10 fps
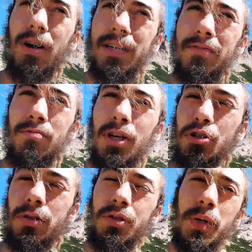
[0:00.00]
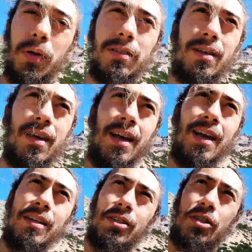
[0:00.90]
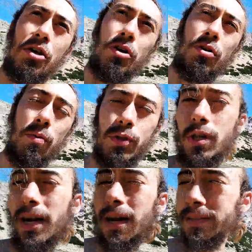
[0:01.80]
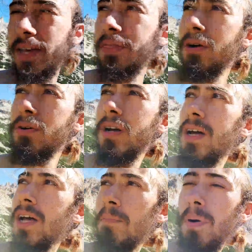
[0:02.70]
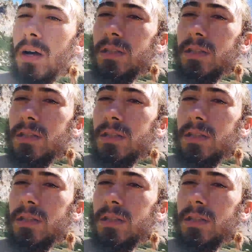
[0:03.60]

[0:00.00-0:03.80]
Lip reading: a different restaurant, to be honest. So it was a 9 out of 10 though. But